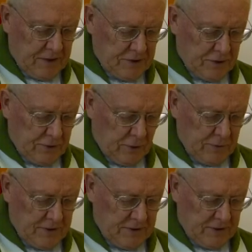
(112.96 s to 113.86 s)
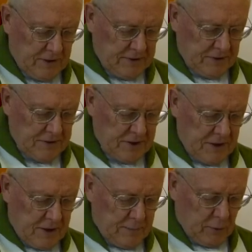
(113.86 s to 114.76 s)
She wrote in the letters,
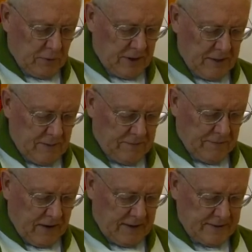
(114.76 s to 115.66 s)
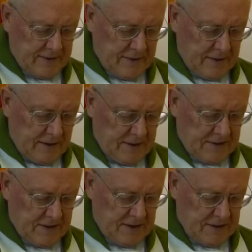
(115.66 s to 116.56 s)
"Proclaim a fast and
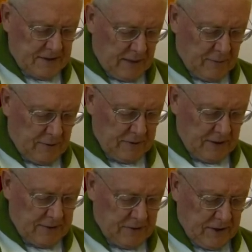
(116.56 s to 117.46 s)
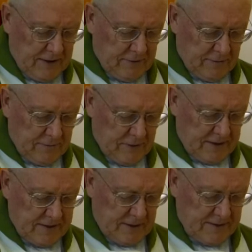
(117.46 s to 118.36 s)
seat Naboth at the head of the
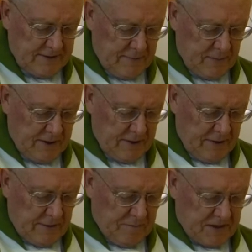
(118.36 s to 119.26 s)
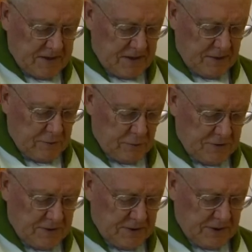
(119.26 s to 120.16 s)
assembly. Seat two
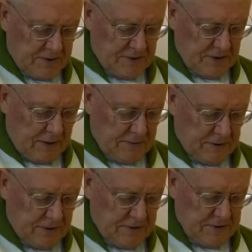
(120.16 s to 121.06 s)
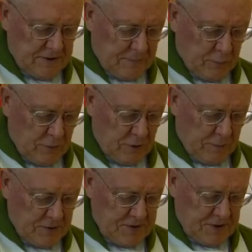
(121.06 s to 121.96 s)
scoundrels
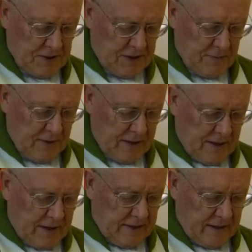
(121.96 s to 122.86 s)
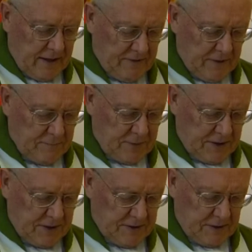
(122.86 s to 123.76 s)
opposite him, and have them
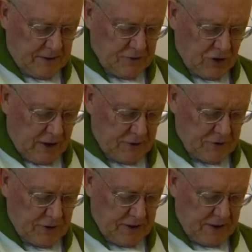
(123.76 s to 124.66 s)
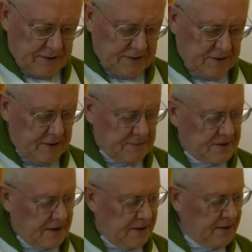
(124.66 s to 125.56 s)
bring a charge against him,
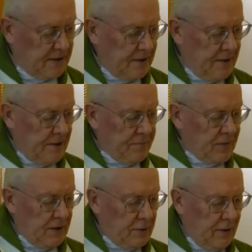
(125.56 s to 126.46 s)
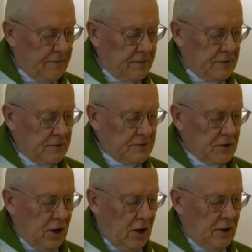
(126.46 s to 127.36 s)
saying, 'You have
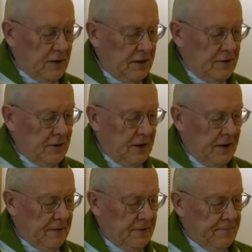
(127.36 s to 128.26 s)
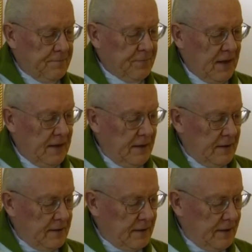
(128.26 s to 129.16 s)
cursed God and the king.'
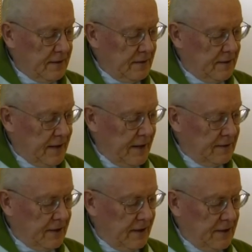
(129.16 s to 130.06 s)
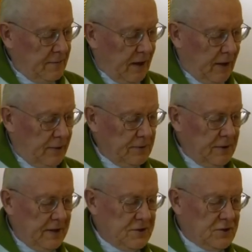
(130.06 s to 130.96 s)
Then take him
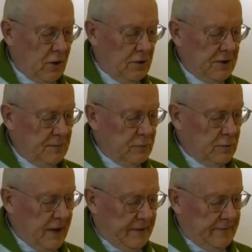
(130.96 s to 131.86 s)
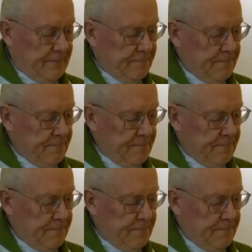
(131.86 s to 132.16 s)
out and stone him to death."